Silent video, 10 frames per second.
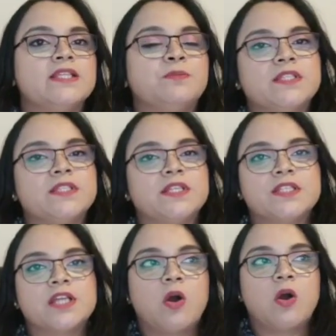His
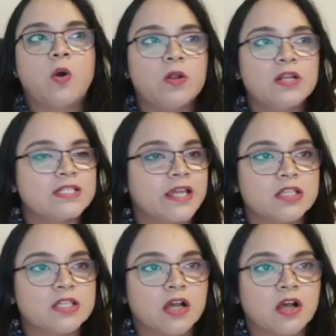pieces are all
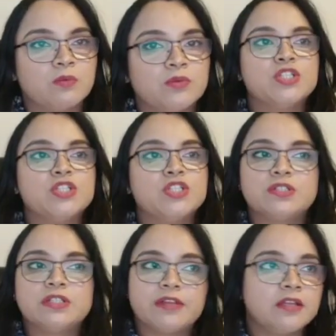tied down
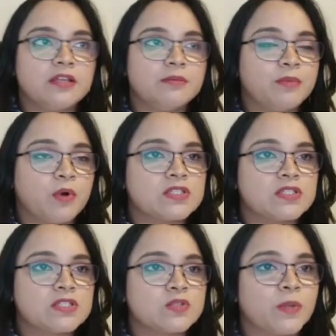to defending pawns,